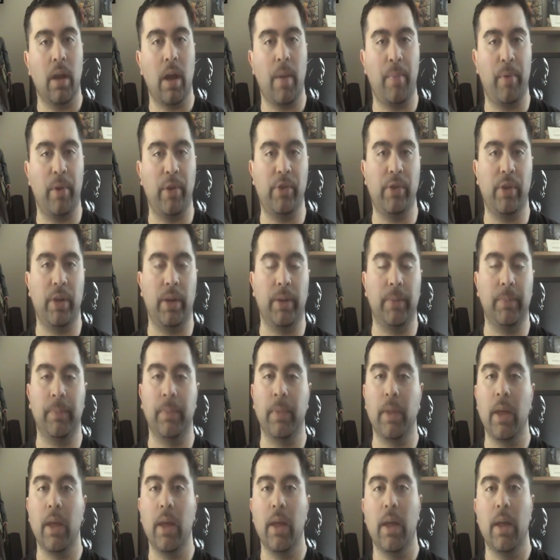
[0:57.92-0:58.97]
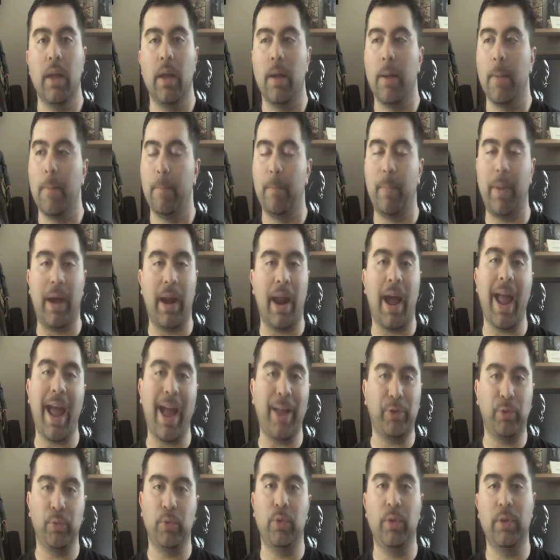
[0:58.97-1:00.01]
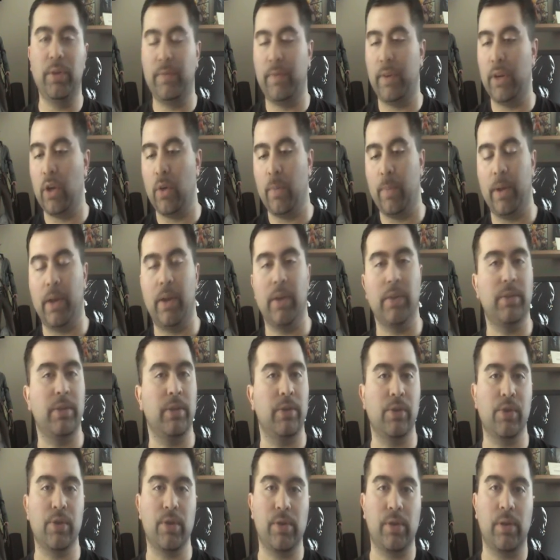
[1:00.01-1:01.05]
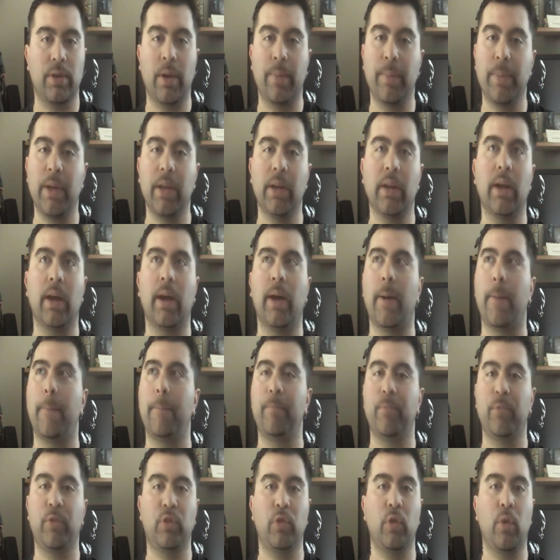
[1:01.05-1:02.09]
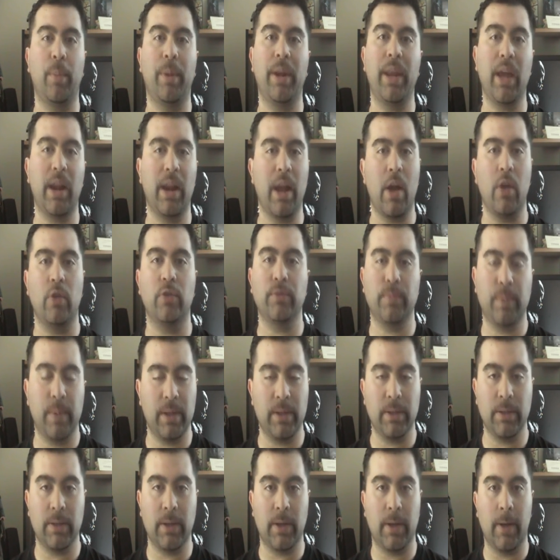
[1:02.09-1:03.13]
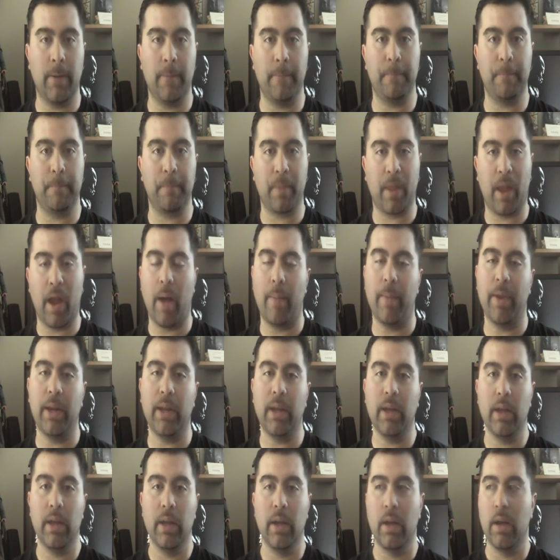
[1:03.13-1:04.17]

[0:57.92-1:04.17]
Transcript: Appreciate it. But I had to do this video because there's just, I mean, um, so many announcements um, coming